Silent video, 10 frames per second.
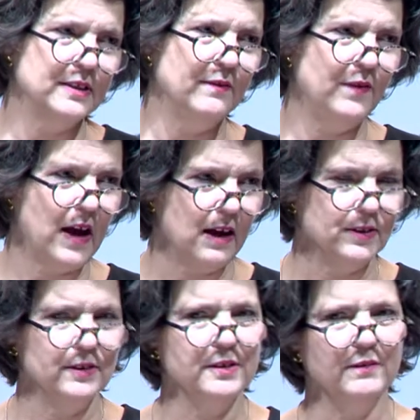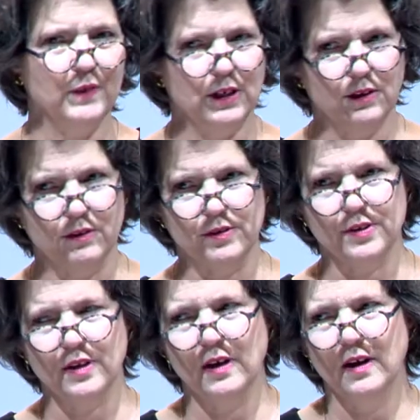of thousands of
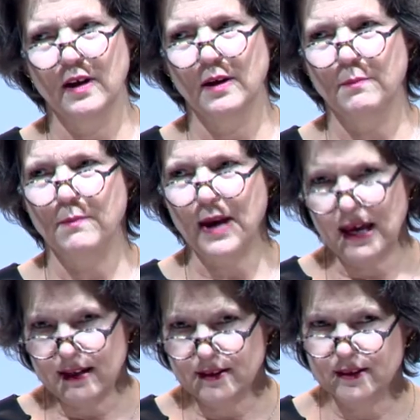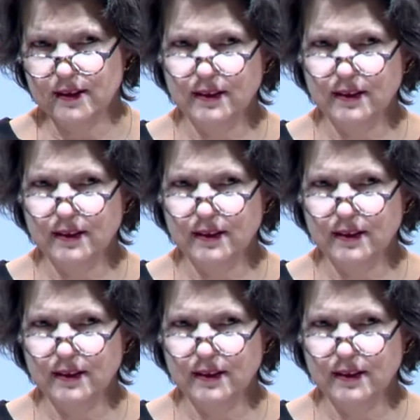years met,